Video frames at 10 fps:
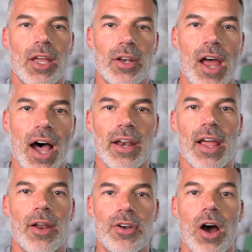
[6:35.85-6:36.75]

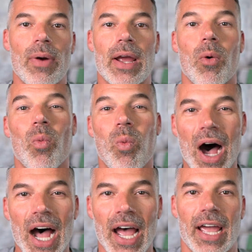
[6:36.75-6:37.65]
Not knowing
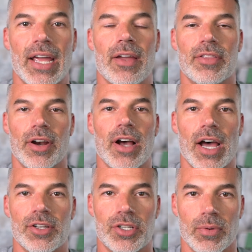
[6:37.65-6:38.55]
why they're
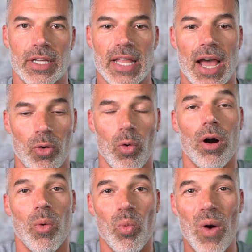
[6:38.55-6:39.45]
not doing that
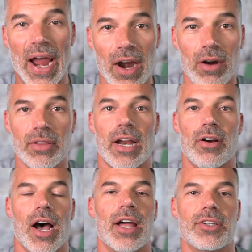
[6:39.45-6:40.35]
or where they're
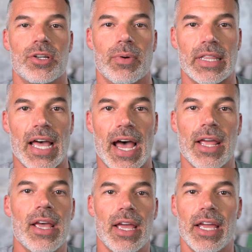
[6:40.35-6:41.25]
not doing that
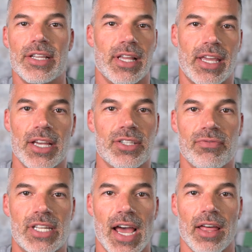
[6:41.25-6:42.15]
is the kiss
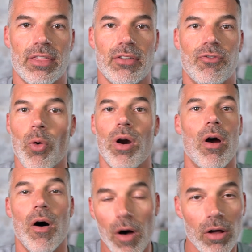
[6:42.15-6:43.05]
of death for
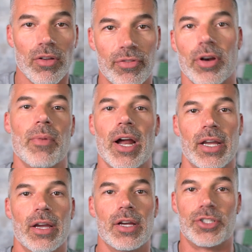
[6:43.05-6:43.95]
all of your
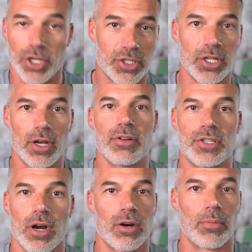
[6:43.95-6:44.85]
money, just to go to
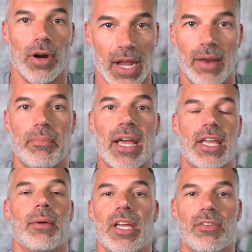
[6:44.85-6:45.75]
Zuckerberg and make
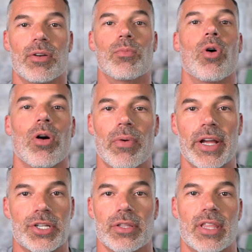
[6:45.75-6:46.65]
him even more
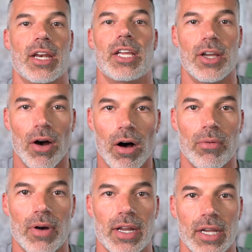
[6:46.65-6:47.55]
rich than he
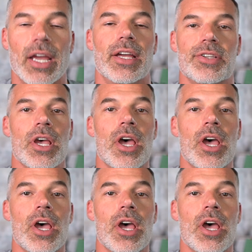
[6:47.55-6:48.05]
already is.